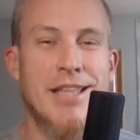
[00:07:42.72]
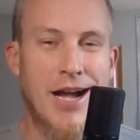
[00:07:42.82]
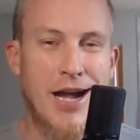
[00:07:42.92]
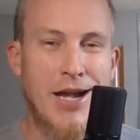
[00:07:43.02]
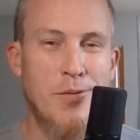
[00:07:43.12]

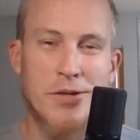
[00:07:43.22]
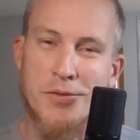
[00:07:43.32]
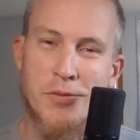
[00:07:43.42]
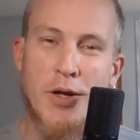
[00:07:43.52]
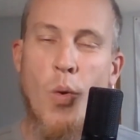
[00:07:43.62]
I
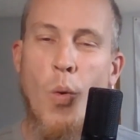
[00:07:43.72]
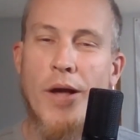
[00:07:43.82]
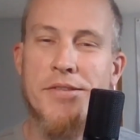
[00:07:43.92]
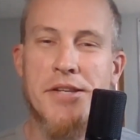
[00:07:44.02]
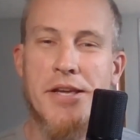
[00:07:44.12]
was
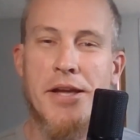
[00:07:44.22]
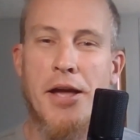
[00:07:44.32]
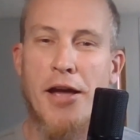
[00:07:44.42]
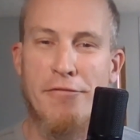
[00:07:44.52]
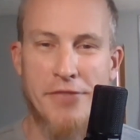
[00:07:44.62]
requesting
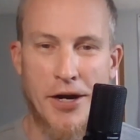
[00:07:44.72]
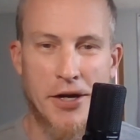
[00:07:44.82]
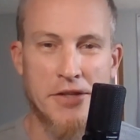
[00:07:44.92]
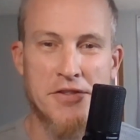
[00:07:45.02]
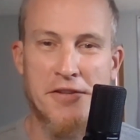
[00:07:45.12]
a
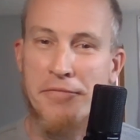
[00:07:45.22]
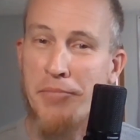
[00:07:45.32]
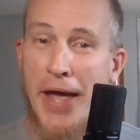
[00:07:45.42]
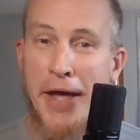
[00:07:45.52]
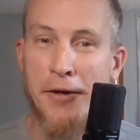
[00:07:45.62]
variance of
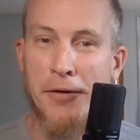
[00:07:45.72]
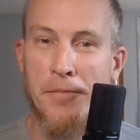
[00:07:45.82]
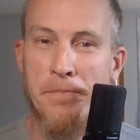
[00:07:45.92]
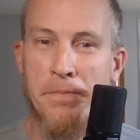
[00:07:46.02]
bail.